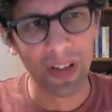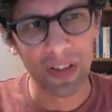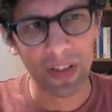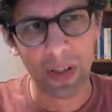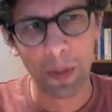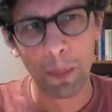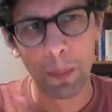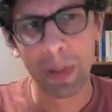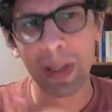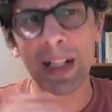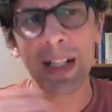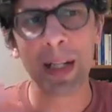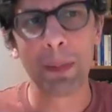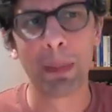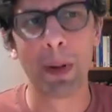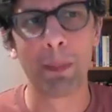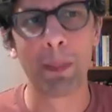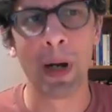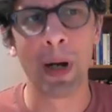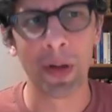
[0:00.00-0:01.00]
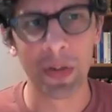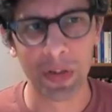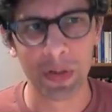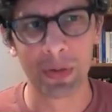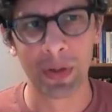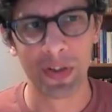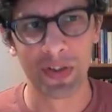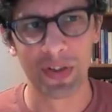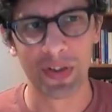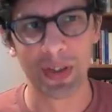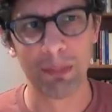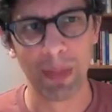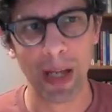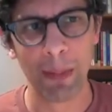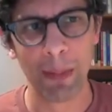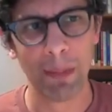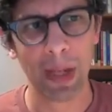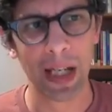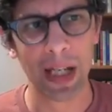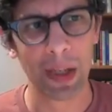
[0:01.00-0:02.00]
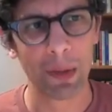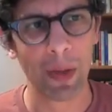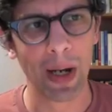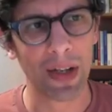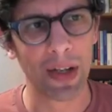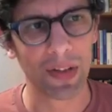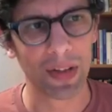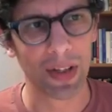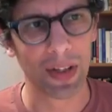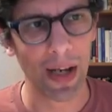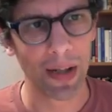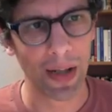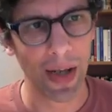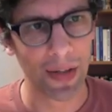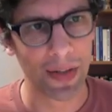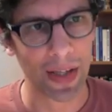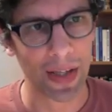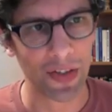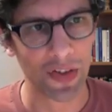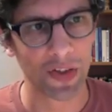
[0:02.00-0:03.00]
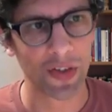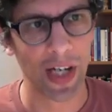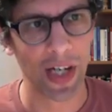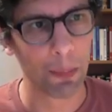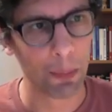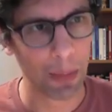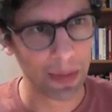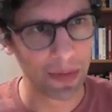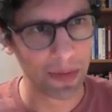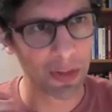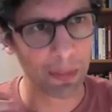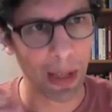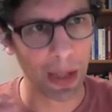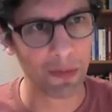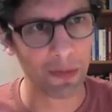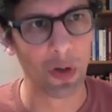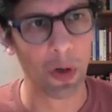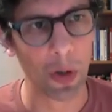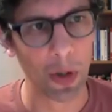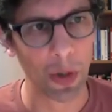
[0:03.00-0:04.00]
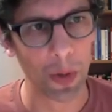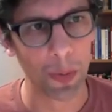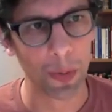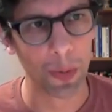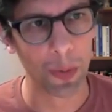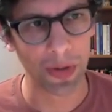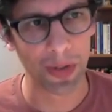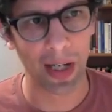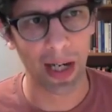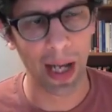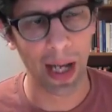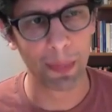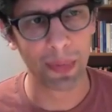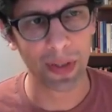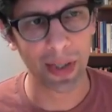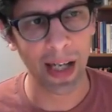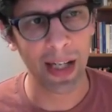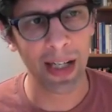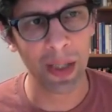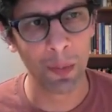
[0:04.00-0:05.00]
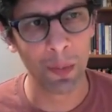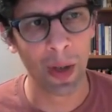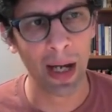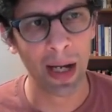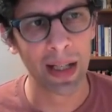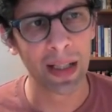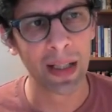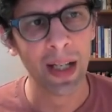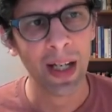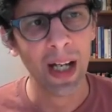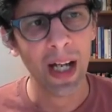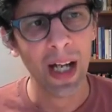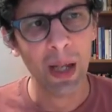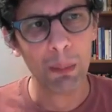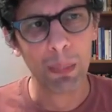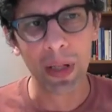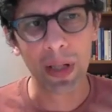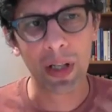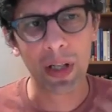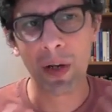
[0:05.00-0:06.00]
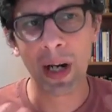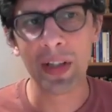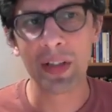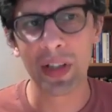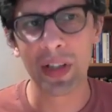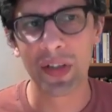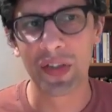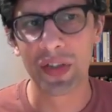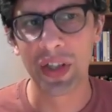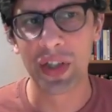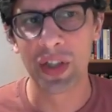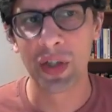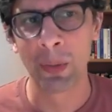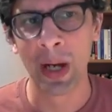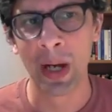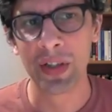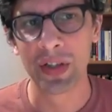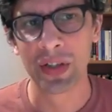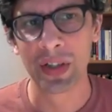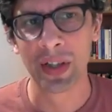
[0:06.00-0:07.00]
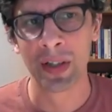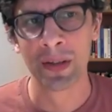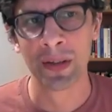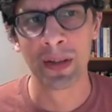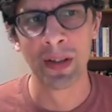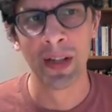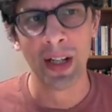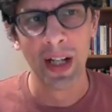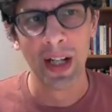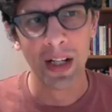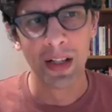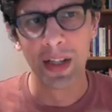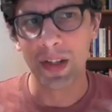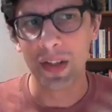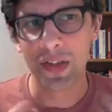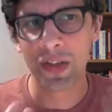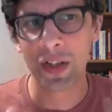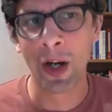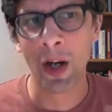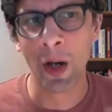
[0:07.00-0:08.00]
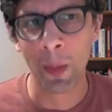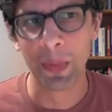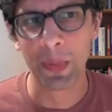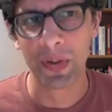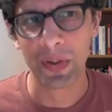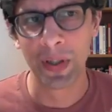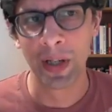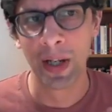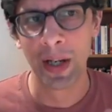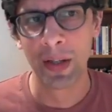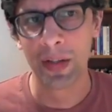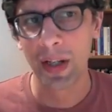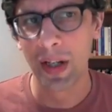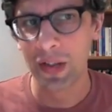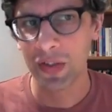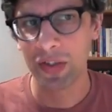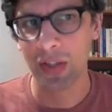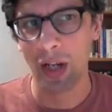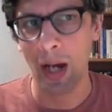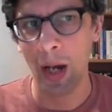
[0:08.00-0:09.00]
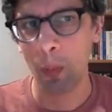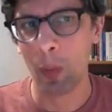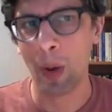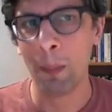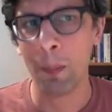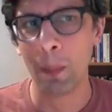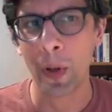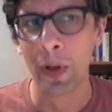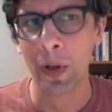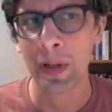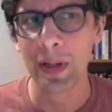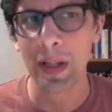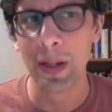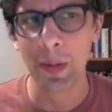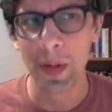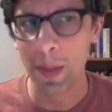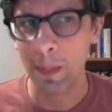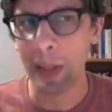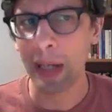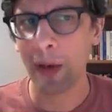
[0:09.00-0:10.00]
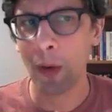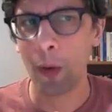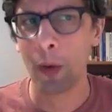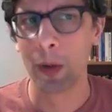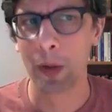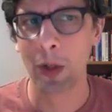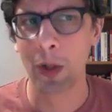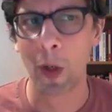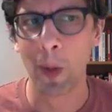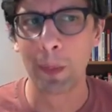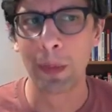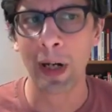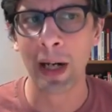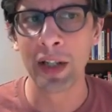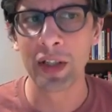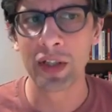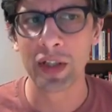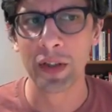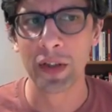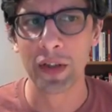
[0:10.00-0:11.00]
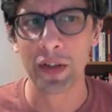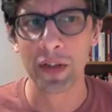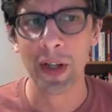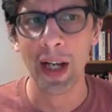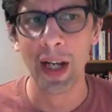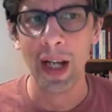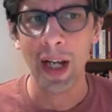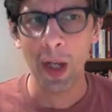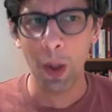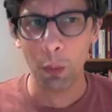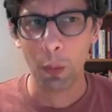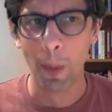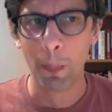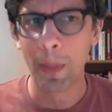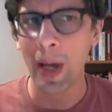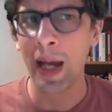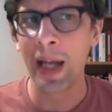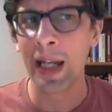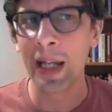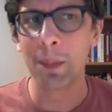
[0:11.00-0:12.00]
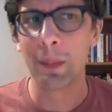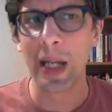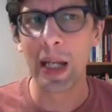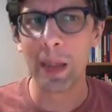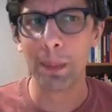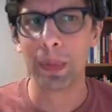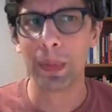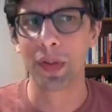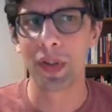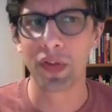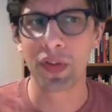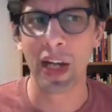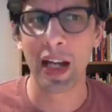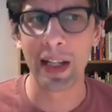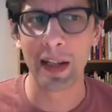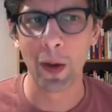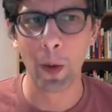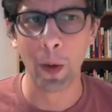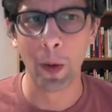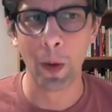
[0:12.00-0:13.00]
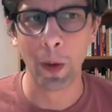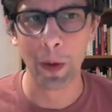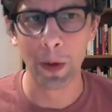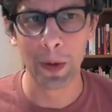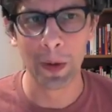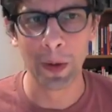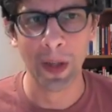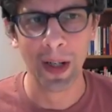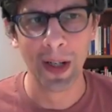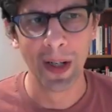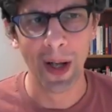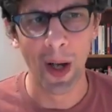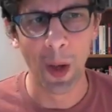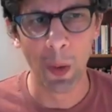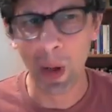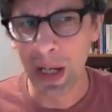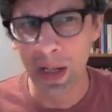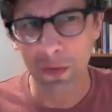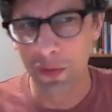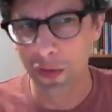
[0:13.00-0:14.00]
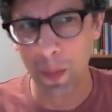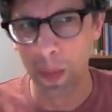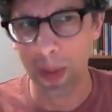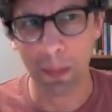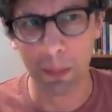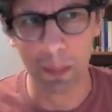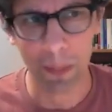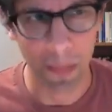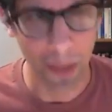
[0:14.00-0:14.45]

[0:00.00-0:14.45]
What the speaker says: Completely preposterous in many ways at this time when demand for oil was collapsing anyway, but creating a situation that is so absurd that at one point the big oil corporations were paying people to take oil away from them,